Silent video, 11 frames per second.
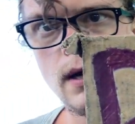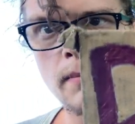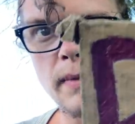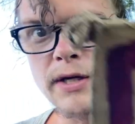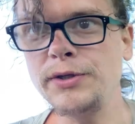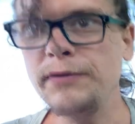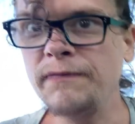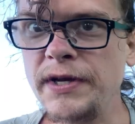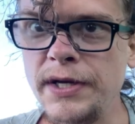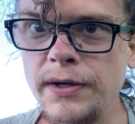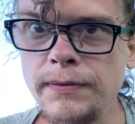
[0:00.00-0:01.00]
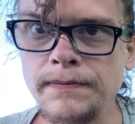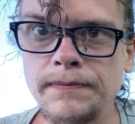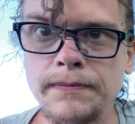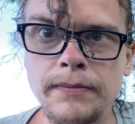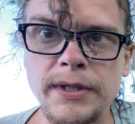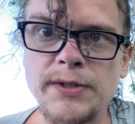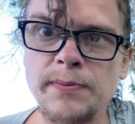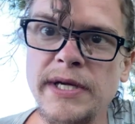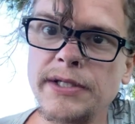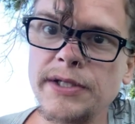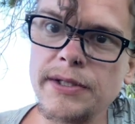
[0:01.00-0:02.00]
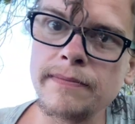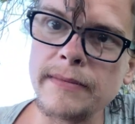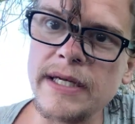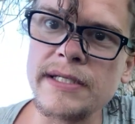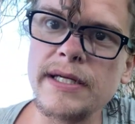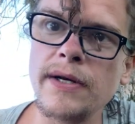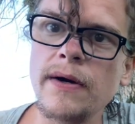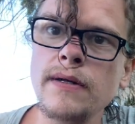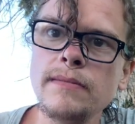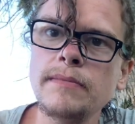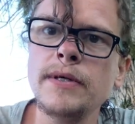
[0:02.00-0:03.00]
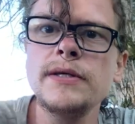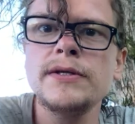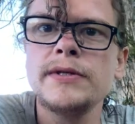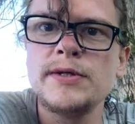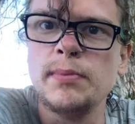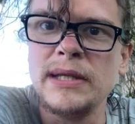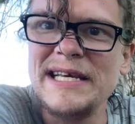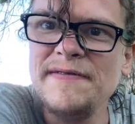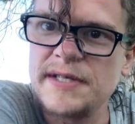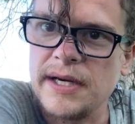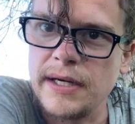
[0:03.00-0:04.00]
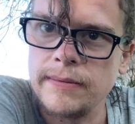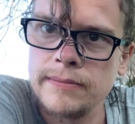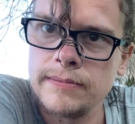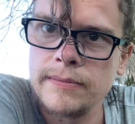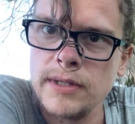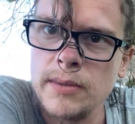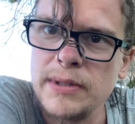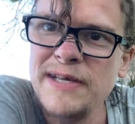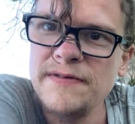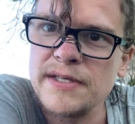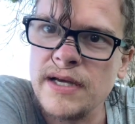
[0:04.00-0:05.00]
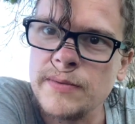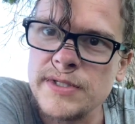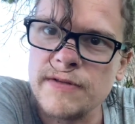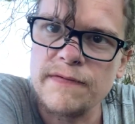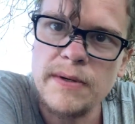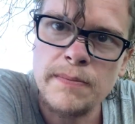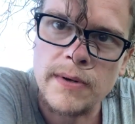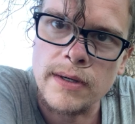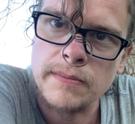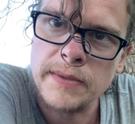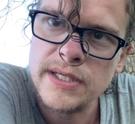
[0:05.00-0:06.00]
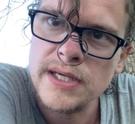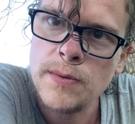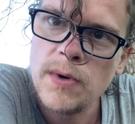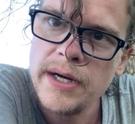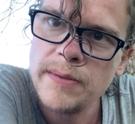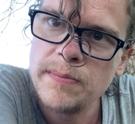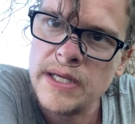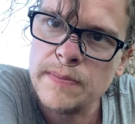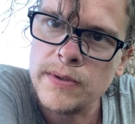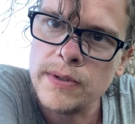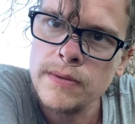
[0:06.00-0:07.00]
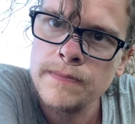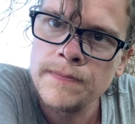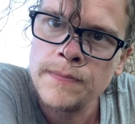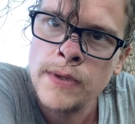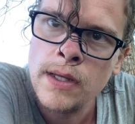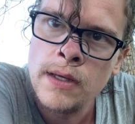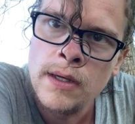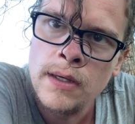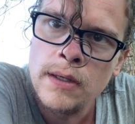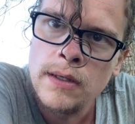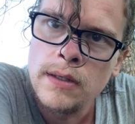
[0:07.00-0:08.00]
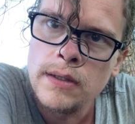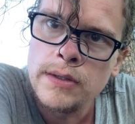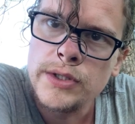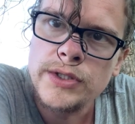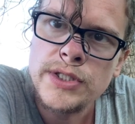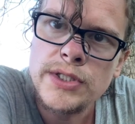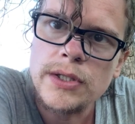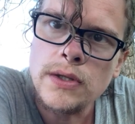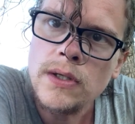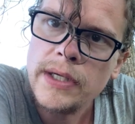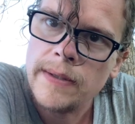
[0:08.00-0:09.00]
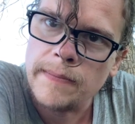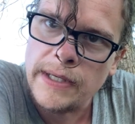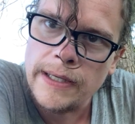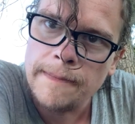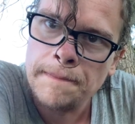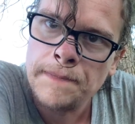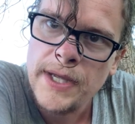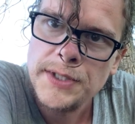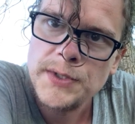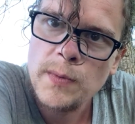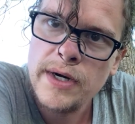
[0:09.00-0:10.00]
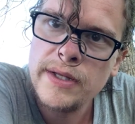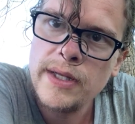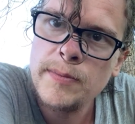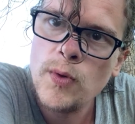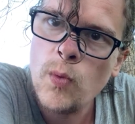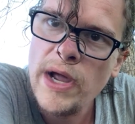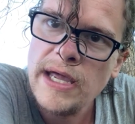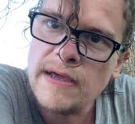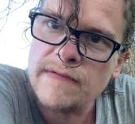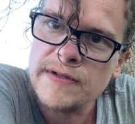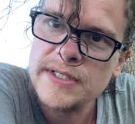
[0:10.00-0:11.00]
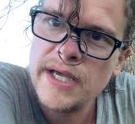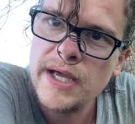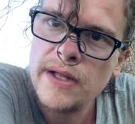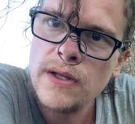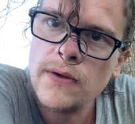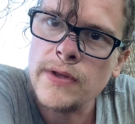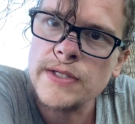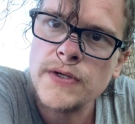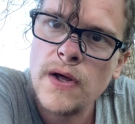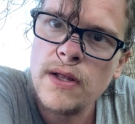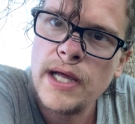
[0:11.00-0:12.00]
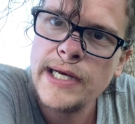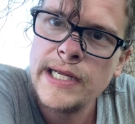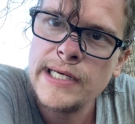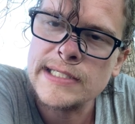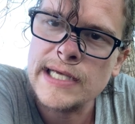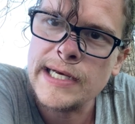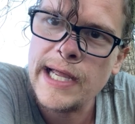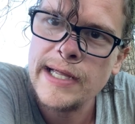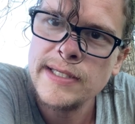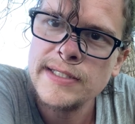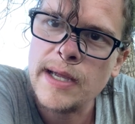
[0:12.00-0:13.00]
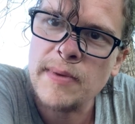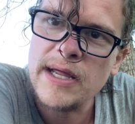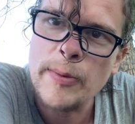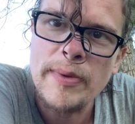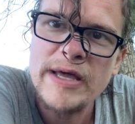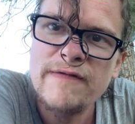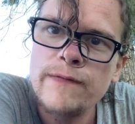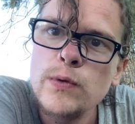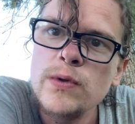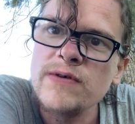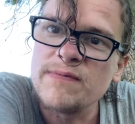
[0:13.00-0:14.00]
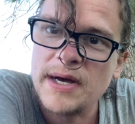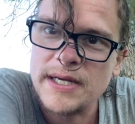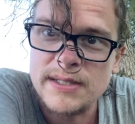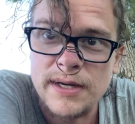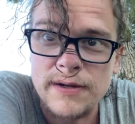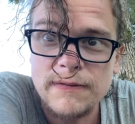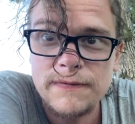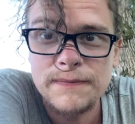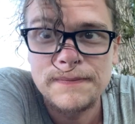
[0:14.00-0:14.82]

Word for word: my YouTube video, my speech at City Hall, but also this believe sign. The believe sign was the fun part because I wanted people to just look at me. I just wanted them to wave and say hello. That's all I did is I danced, I made a big fool of myself,